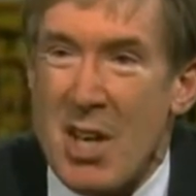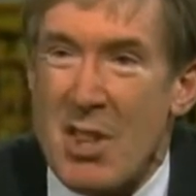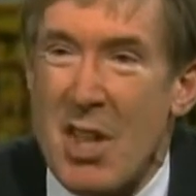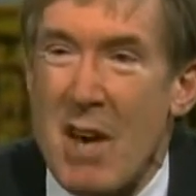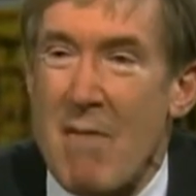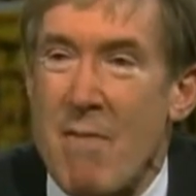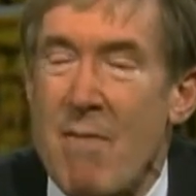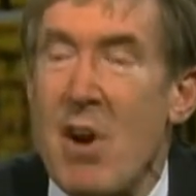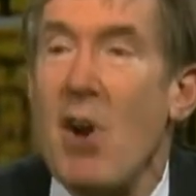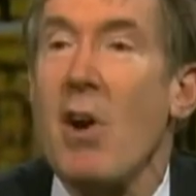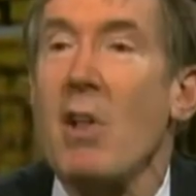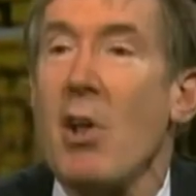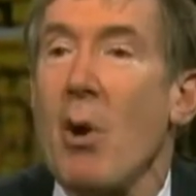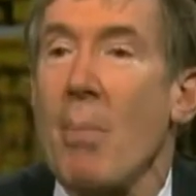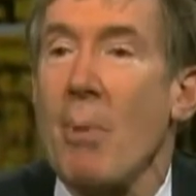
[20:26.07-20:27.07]
They have very
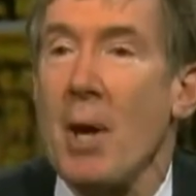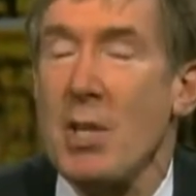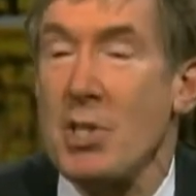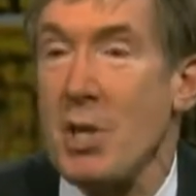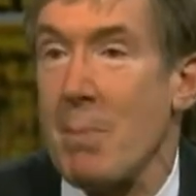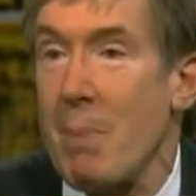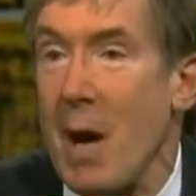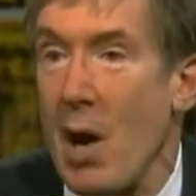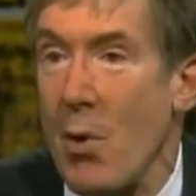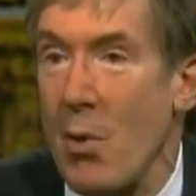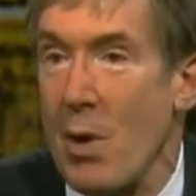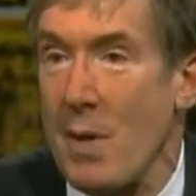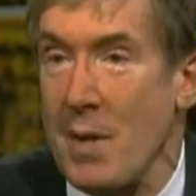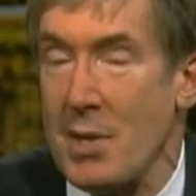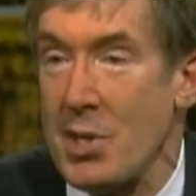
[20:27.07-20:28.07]
little pricing
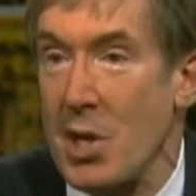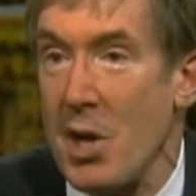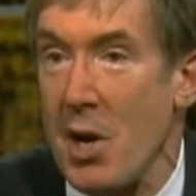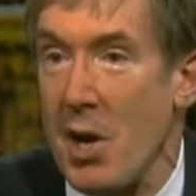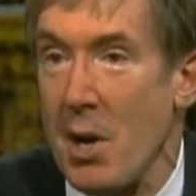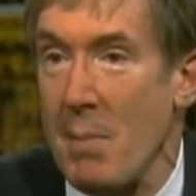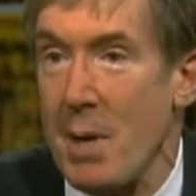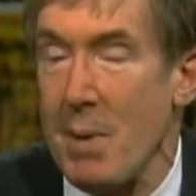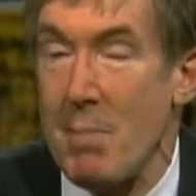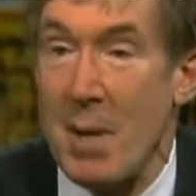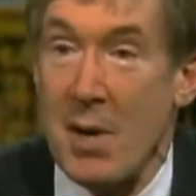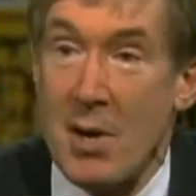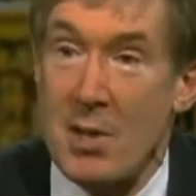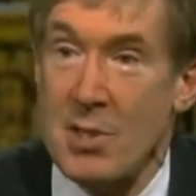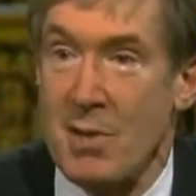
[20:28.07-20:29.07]
power in this economy
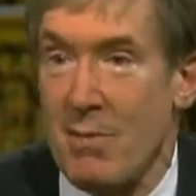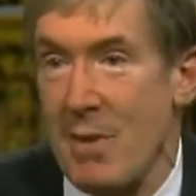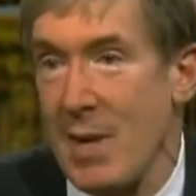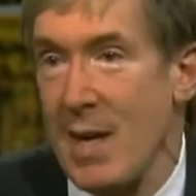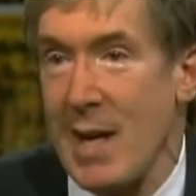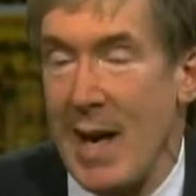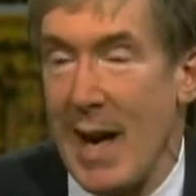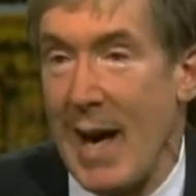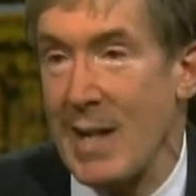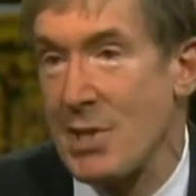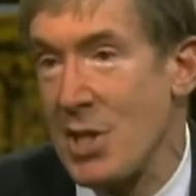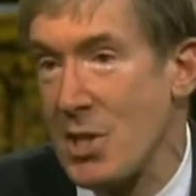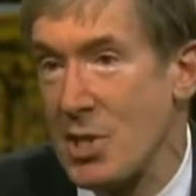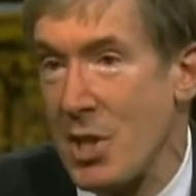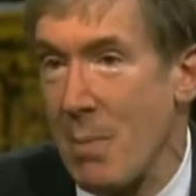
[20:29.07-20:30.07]
because of
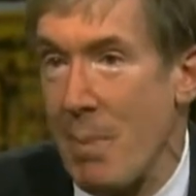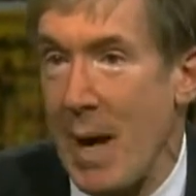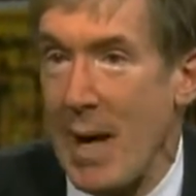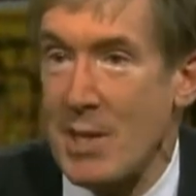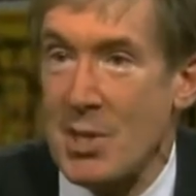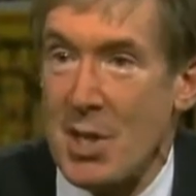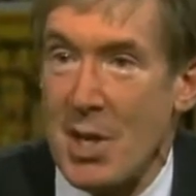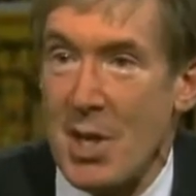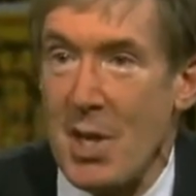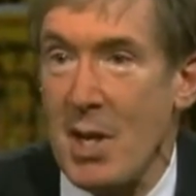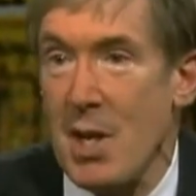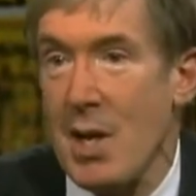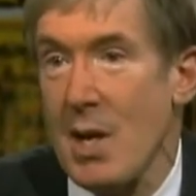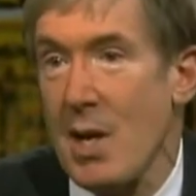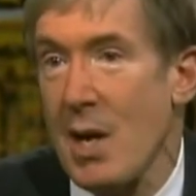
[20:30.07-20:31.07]
excess capacity
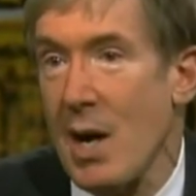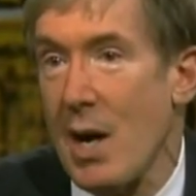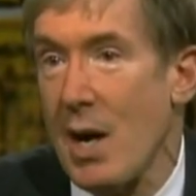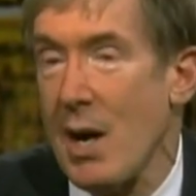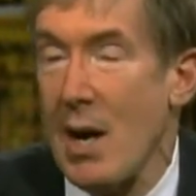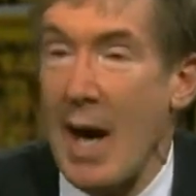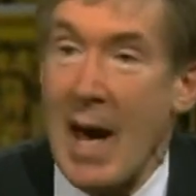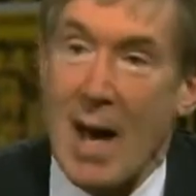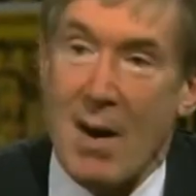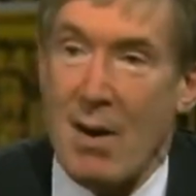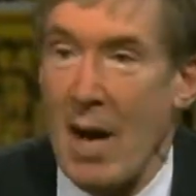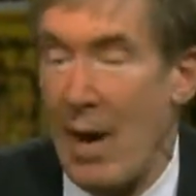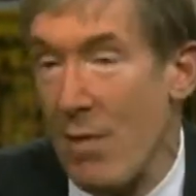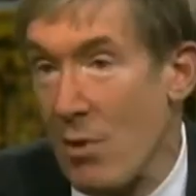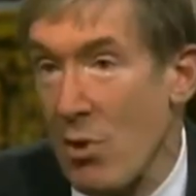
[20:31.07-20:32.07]
uh, and,
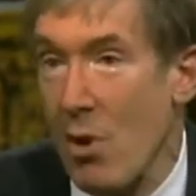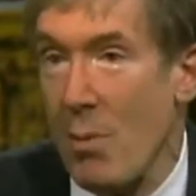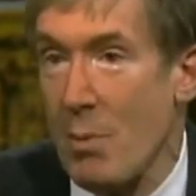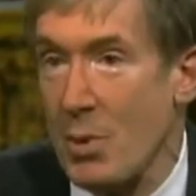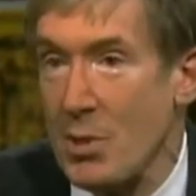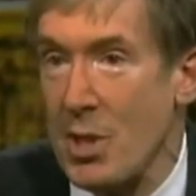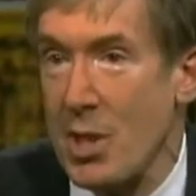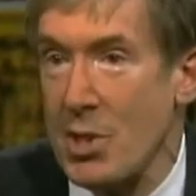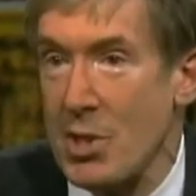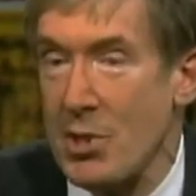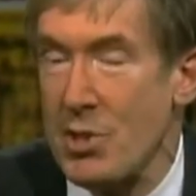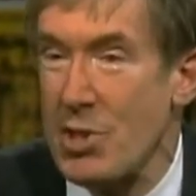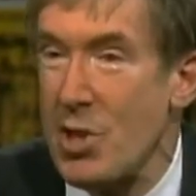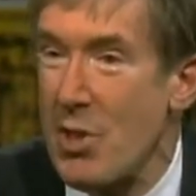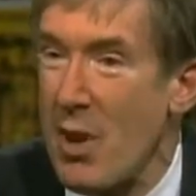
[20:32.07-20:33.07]
and
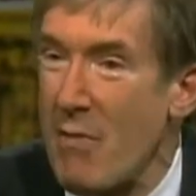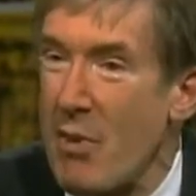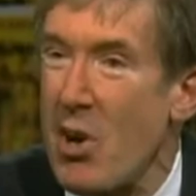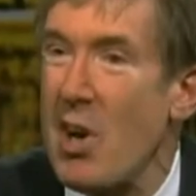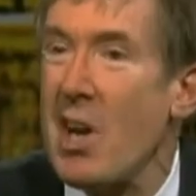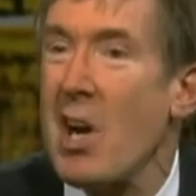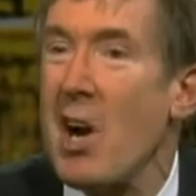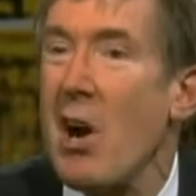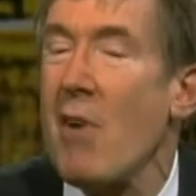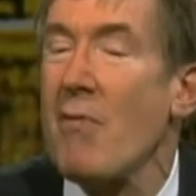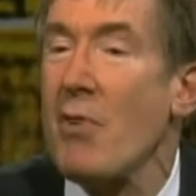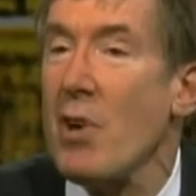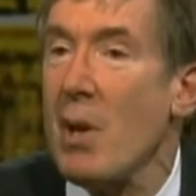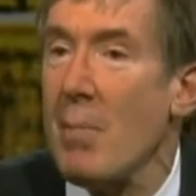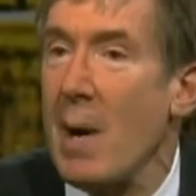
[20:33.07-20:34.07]
globalization. So they're very
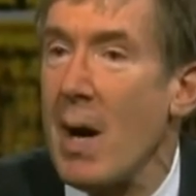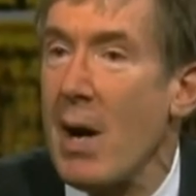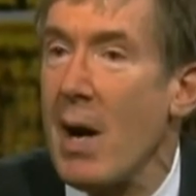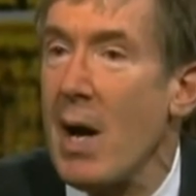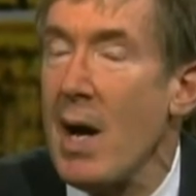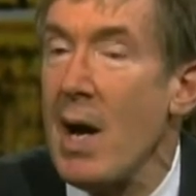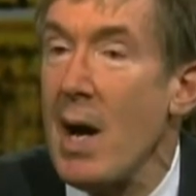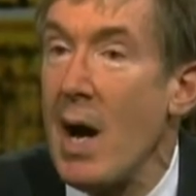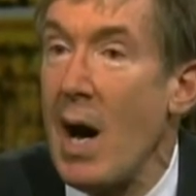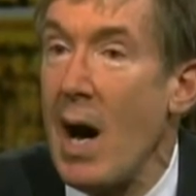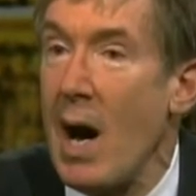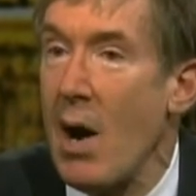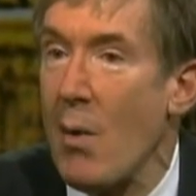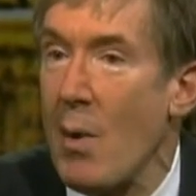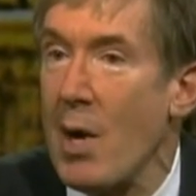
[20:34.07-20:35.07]
careful about
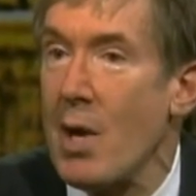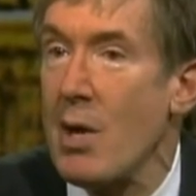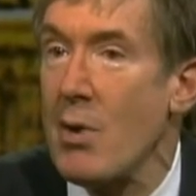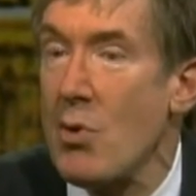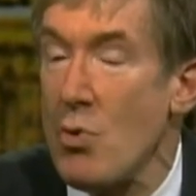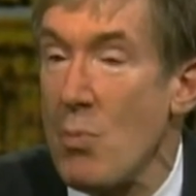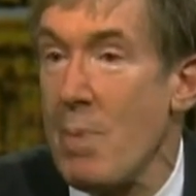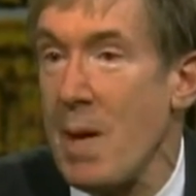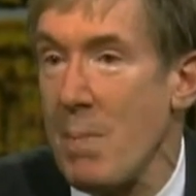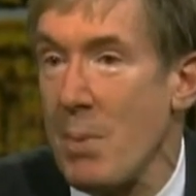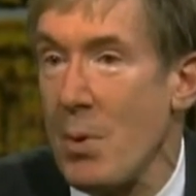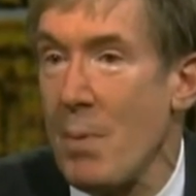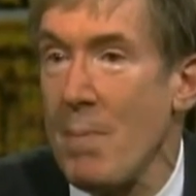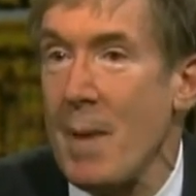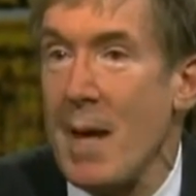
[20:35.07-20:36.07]
hiring new
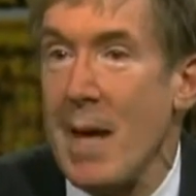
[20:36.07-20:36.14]
people.